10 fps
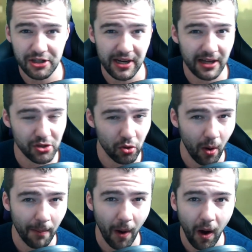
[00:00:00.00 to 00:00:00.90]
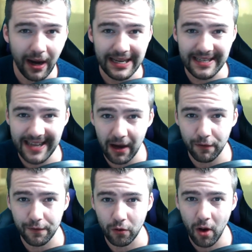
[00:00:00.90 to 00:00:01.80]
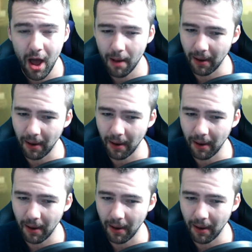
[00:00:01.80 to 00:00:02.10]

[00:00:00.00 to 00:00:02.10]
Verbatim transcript: engine at all? I'm highly doubtful.